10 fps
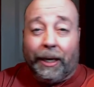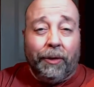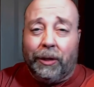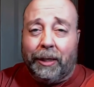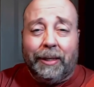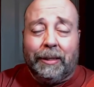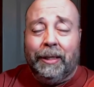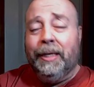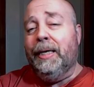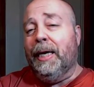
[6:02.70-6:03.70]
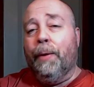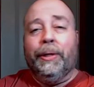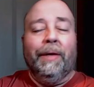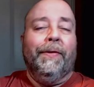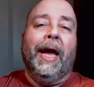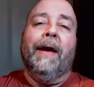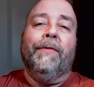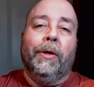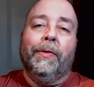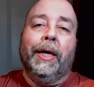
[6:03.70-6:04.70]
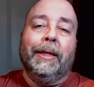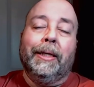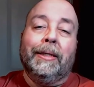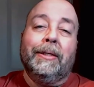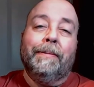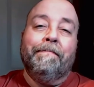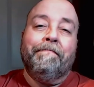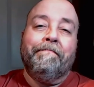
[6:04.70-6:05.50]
Get on the List. And we'd love to have you on that list.